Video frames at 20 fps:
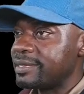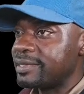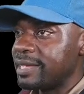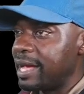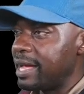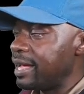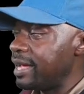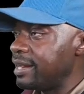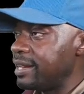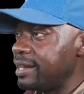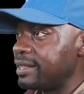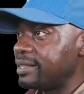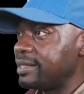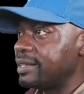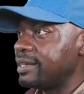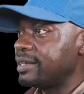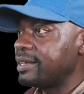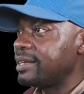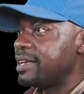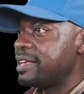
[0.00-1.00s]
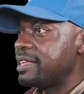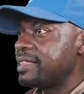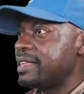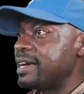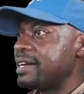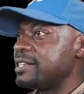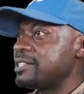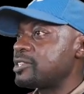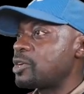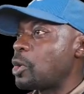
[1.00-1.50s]
anything. That
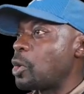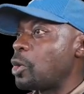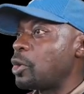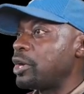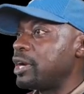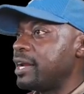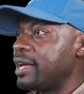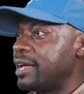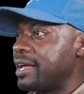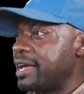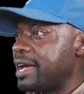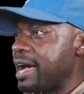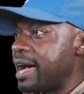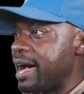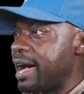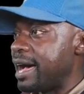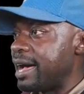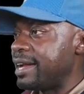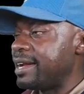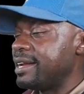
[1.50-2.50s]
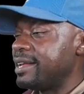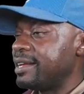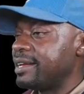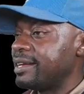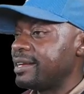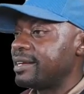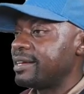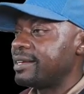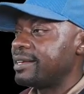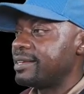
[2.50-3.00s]
is called
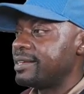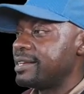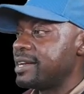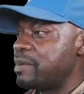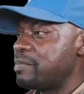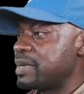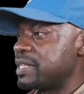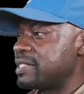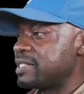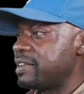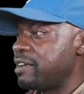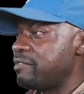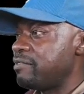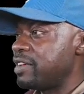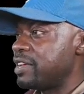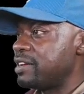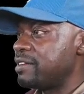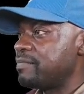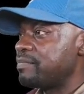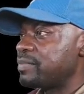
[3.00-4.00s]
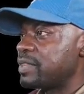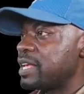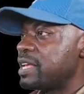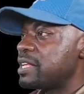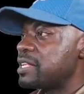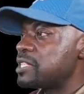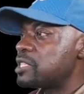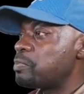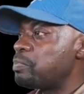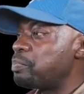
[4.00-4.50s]
adding. Number seven,
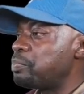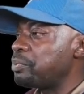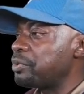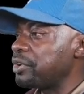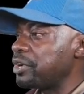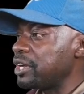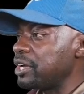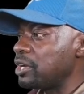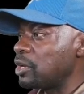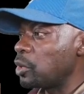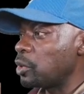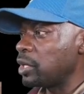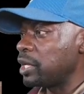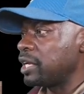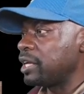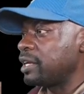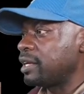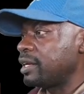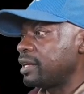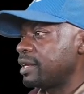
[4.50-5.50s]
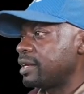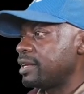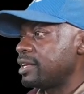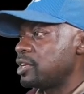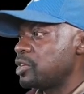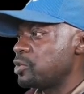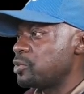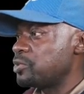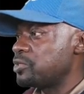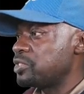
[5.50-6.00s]
sprinkling.
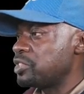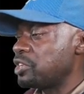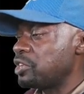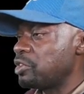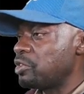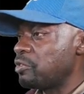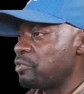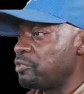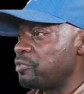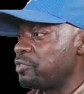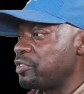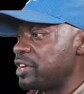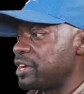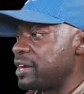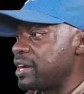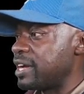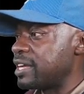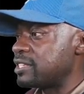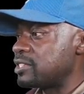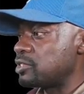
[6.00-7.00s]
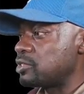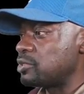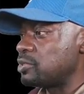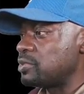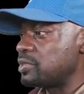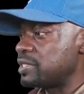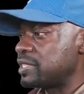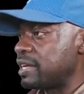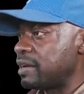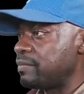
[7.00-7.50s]
Using your fingers to do
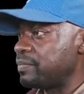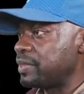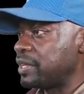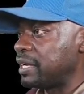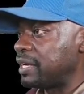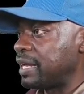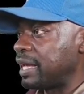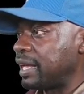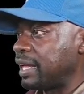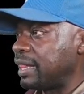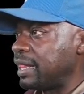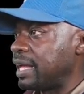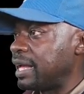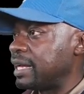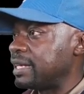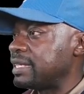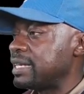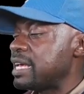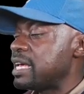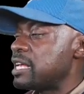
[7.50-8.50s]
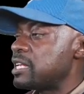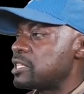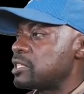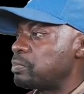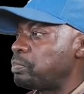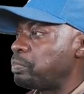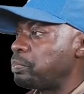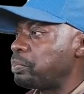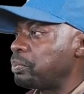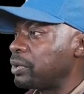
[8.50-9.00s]
something like that.
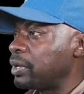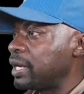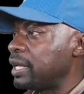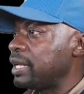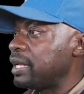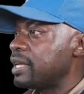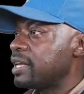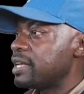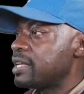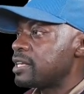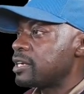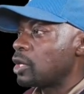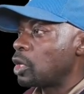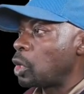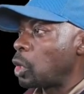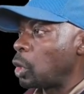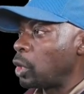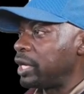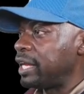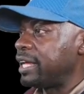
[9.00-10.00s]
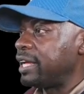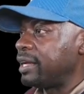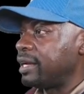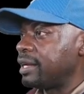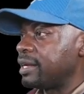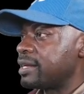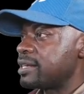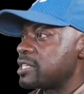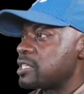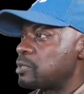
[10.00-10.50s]
Sprinkling.
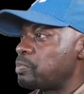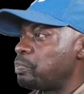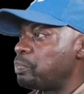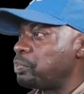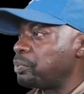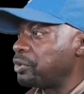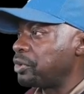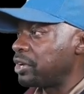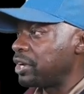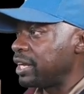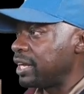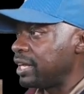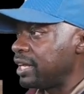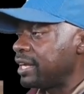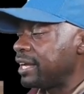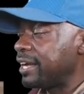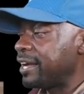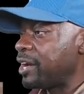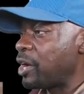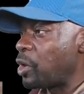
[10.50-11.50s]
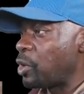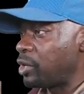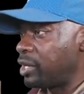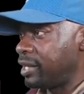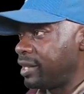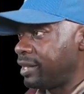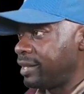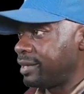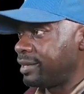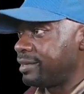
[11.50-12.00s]

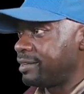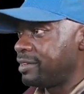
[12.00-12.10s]
Sprinkling.